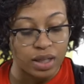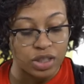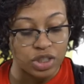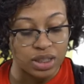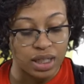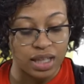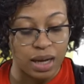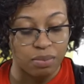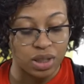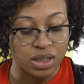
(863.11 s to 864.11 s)
Just like
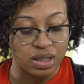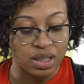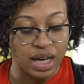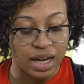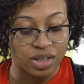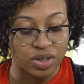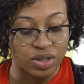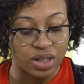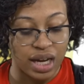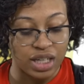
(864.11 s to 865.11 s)
that muscly actor
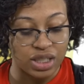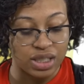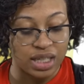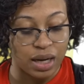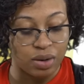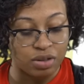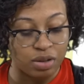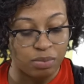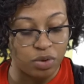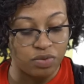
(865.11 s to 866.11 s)
in Agent Town, the
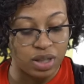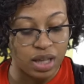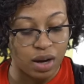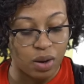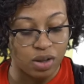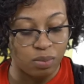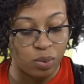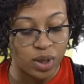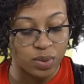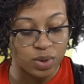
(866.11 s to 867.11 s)
movie that all the
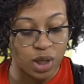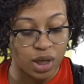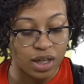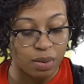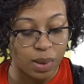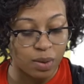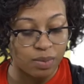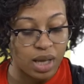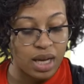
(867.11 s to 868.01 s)
boys were talking about.